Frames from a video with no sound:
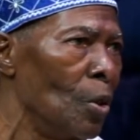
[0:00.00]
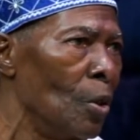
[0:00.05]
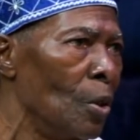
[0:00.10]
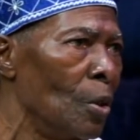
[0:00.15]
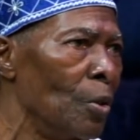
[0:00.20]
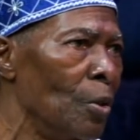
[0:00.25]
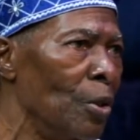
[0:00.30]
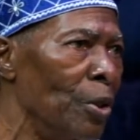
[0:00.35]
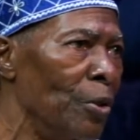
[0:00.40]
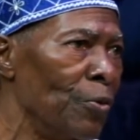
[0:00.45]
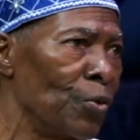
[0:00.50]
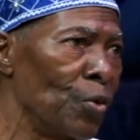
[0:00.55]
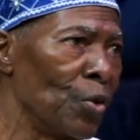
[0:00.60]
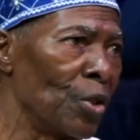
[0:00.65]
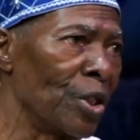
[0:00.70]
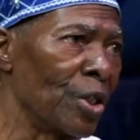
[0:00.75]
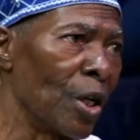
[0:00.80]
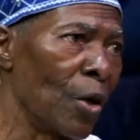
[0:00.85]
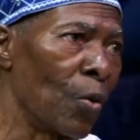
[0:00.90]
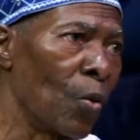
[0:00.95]
If you
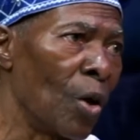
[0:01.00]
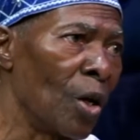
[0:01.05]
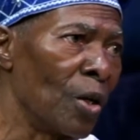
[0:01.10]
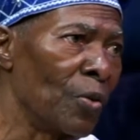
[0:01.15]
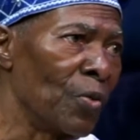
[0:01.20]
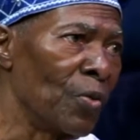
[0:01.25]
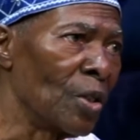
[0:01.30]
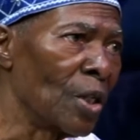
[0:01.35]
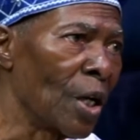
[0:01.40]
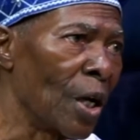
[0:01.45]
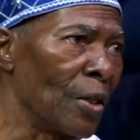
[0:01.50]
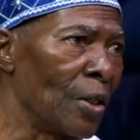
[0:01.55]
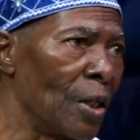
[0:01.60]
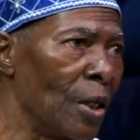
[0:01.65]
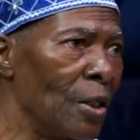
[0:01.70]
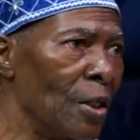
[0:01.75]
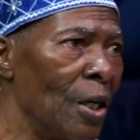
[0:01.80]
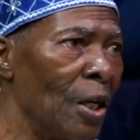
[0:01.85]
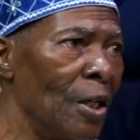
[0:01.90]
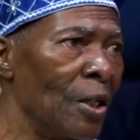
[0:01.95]
say world without
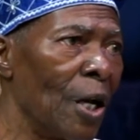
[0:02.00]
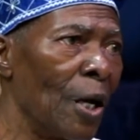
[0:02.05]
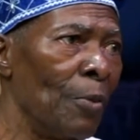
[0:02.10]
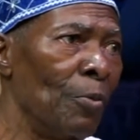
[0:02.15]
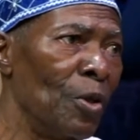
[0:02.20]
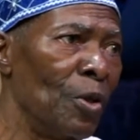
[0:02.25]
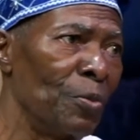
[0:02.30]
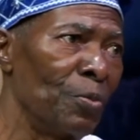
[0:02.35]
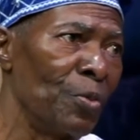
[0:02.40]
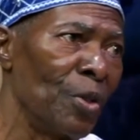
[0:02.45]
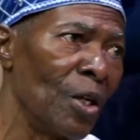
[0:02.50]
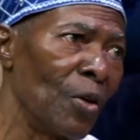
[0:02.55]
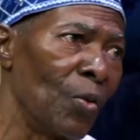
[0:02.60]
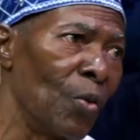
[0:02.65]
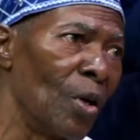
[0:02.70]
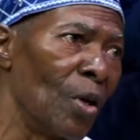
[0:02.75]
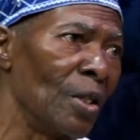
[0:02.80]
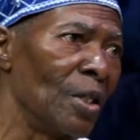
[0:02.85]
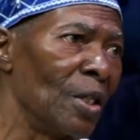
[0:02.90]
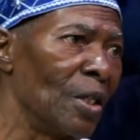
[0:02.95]
end, then there must be a
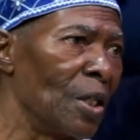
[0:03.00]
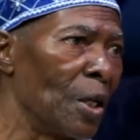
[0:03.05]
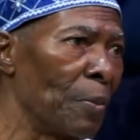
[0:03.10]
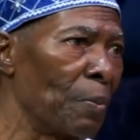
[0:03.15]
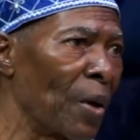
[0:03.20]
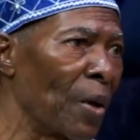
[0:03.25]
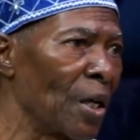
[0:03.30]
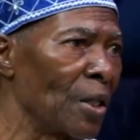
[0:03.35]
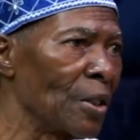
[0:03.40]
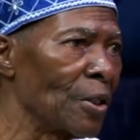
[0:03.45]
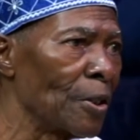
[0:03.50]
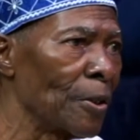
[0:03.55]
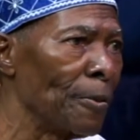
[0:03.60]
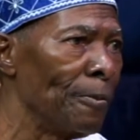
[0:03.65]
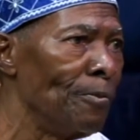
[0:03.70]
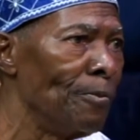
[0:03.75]
world in the past.